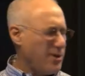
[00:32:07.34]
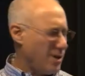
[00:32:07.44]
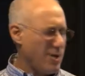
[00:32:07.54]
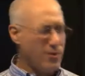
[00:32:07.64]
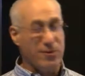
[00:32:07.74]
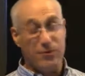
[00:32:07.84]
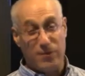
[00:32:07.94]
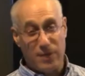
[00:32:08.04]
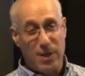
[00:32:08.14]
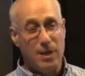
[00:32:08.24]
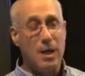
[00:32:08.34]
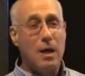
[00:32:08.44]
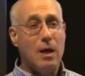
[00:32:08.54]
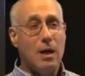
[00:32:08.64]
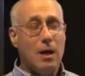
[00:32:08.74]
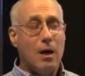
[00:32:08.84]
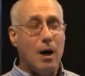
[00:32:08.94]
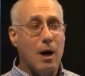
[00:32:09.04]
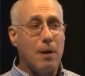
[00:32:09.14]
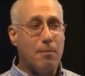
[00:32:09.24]
or 115
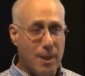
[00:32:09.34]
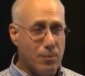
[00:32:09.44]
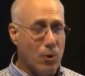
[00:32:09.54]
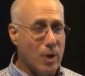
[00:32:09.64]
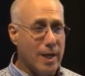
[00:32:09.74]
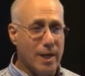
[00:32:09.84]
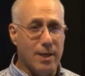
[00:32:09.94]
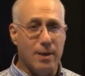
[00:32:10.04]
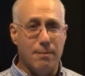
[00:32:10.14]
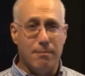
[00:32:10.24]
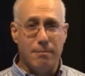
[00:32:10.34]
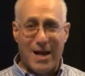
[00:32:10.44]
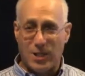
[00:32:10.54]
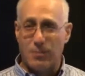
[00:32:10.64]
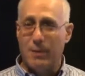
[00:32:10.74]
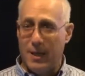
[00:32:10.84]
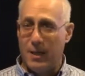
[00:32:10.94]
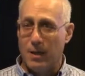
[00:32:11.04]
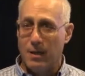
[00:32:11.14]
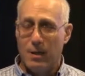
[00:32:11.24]
uh, people in mass media,